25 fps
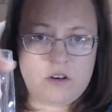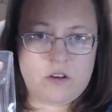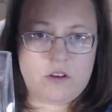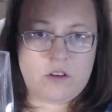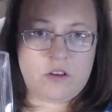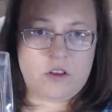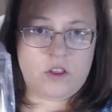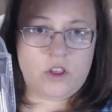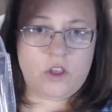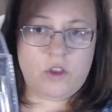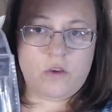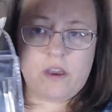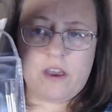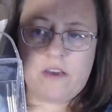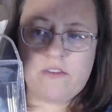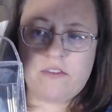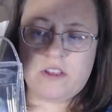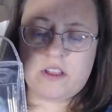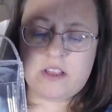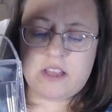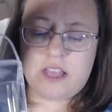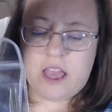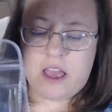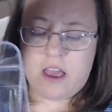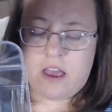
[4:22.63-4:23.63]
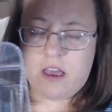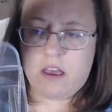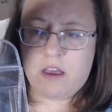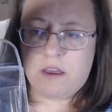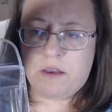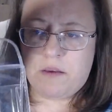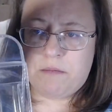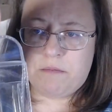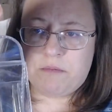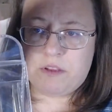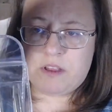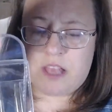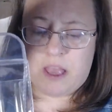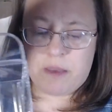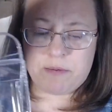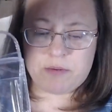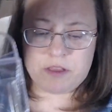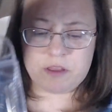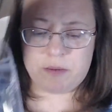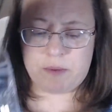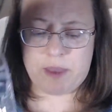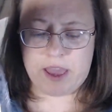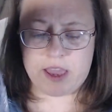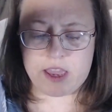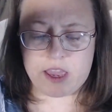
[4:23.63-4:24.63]
you have the snaps in
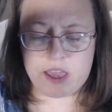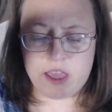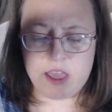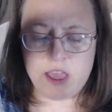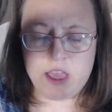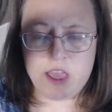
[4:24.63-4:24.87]
the back,